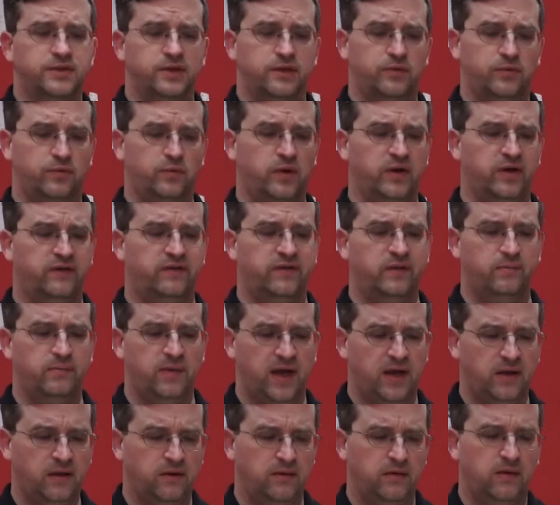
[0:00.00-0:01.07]
So one of the
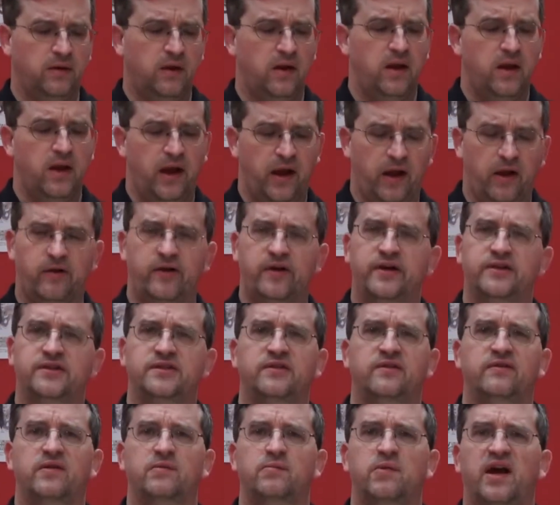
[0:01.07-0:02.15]
main
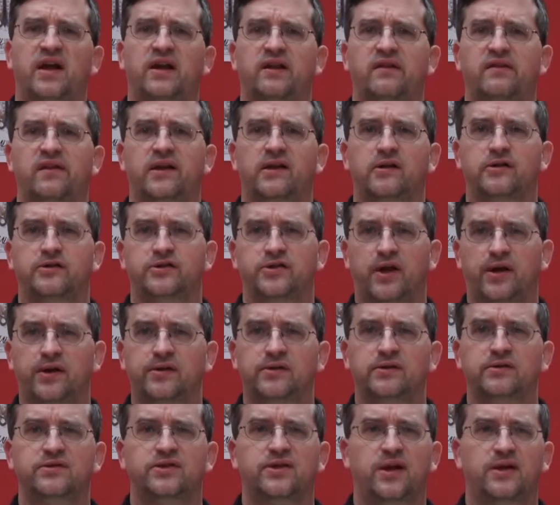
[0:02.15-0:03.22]
areas of the body that are talk,